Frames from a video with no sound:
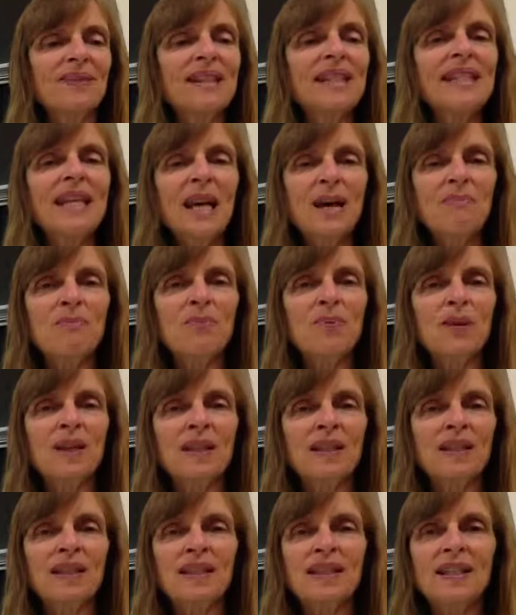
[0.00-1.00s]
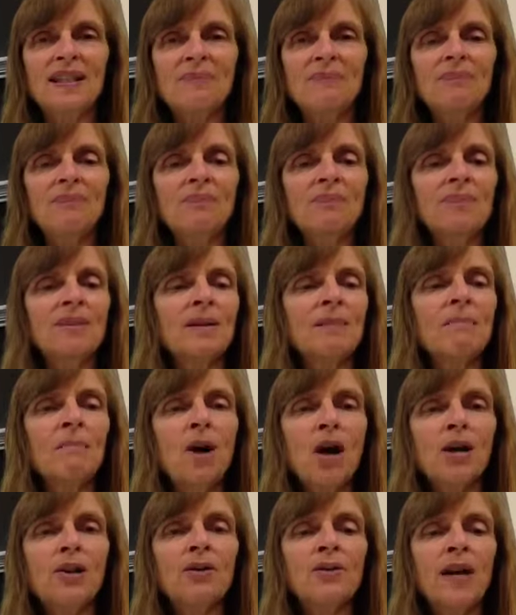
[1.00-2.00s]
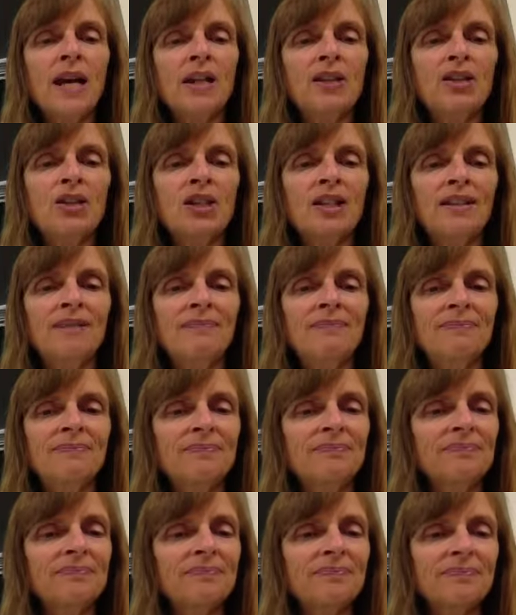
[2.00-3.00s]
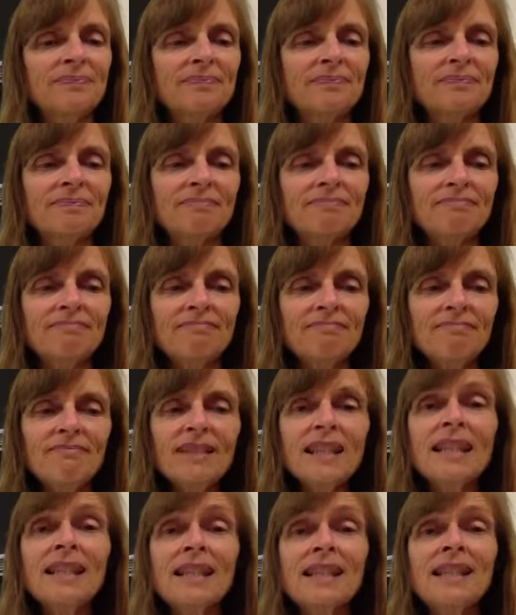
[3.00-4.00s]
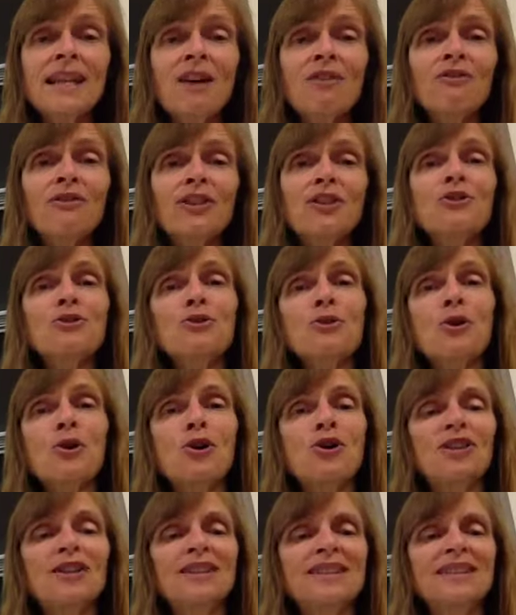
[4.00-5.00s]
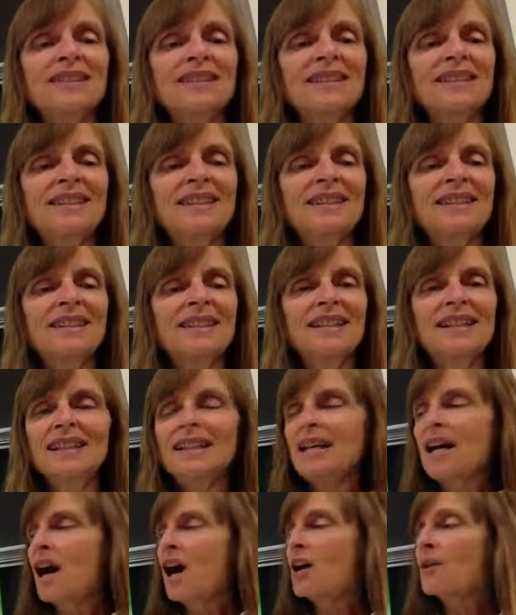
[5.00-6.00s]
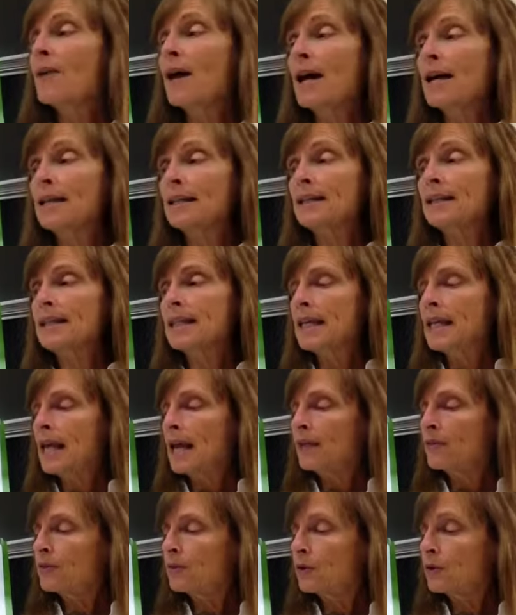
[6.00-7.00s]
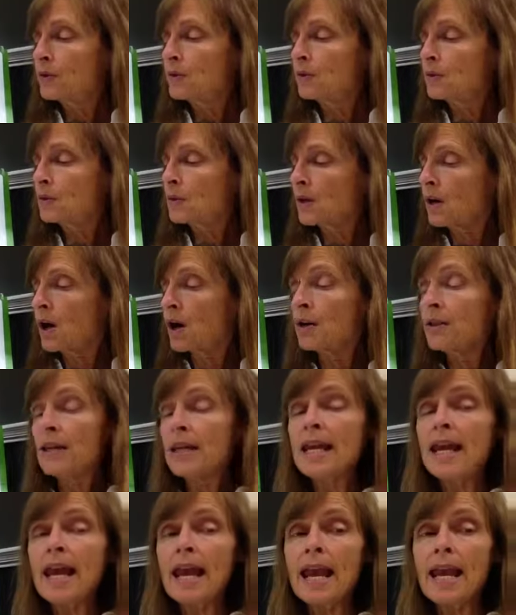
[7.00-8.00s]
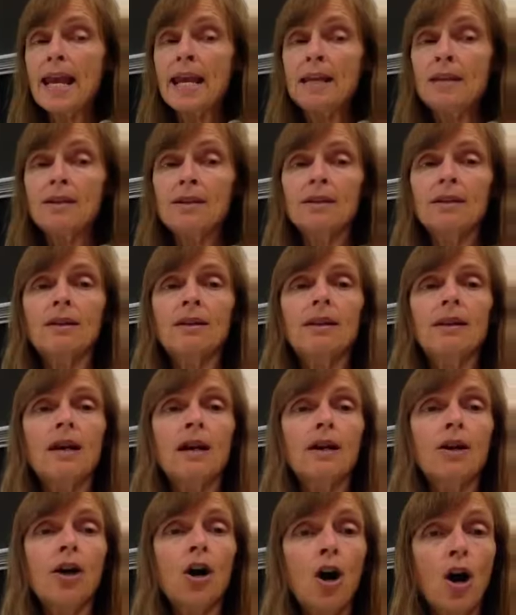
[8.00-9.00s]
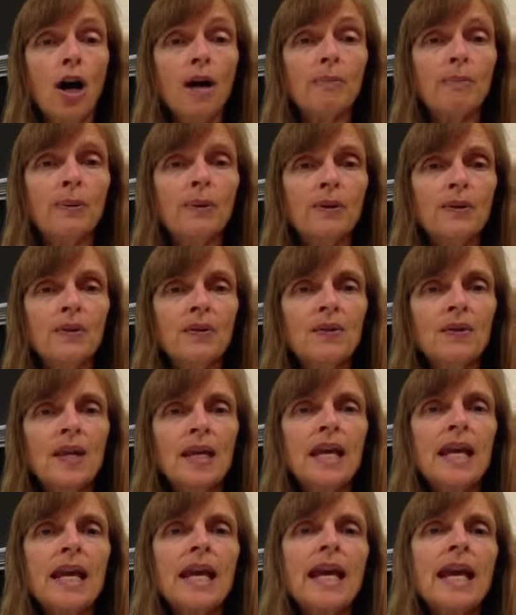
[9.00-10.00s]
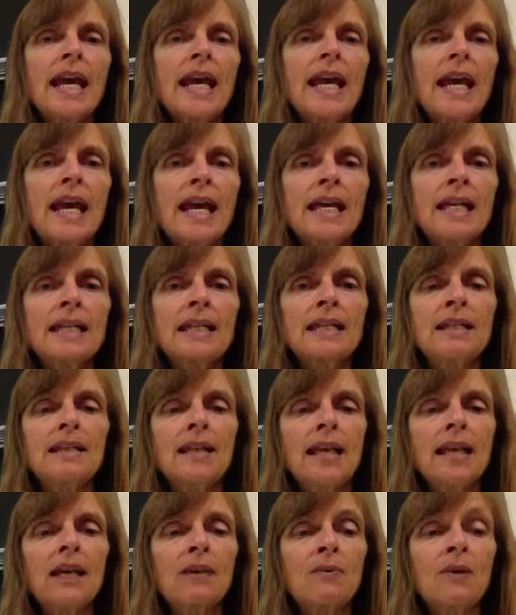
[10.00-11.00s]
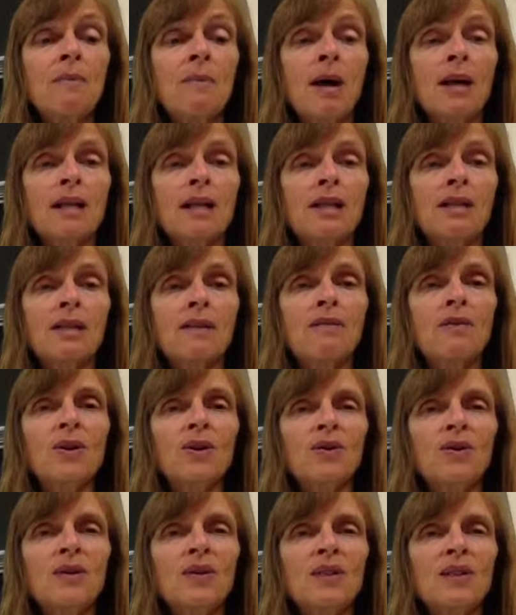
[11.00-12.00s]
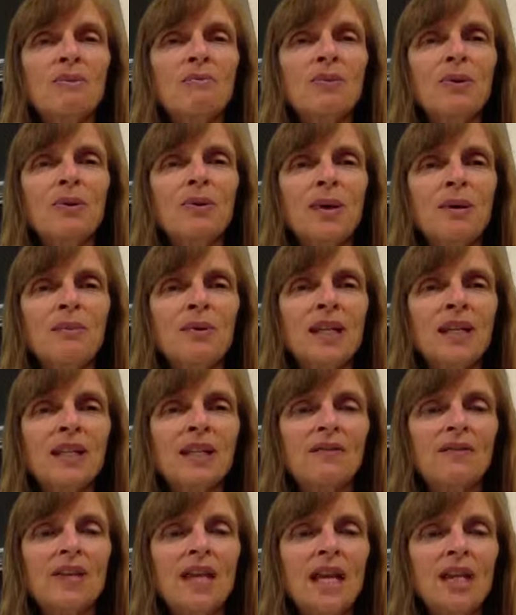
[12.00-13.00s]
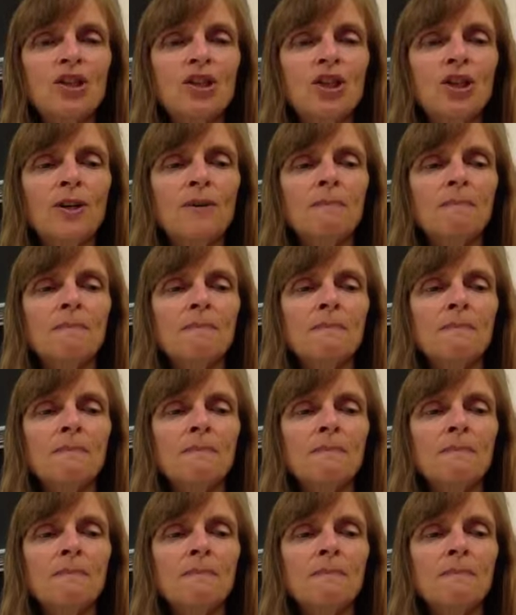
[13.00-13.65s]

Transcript: Temperance, moderation, self-control. All right, those are the 8 carpals, and they can remind us of those simple remedies of nature.